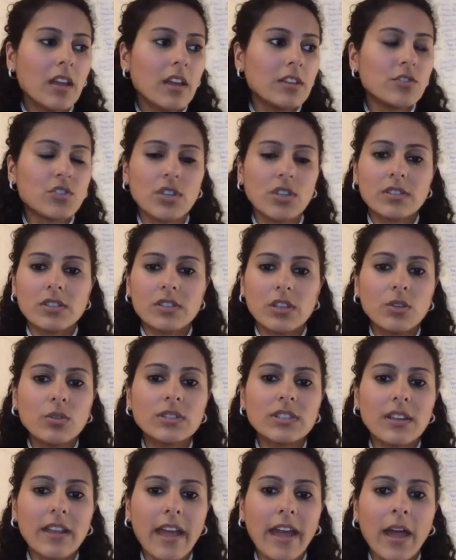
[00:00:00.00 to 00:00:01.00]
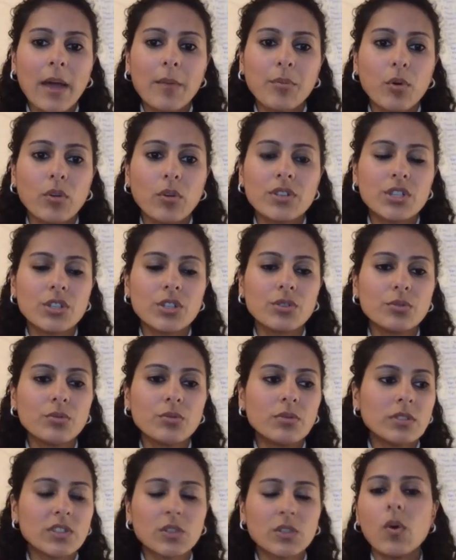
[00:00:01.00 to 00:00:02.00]
just use an app or do
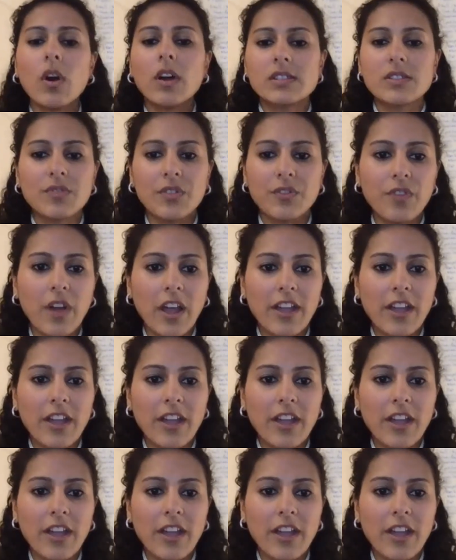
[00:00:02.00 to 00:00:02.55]
squats for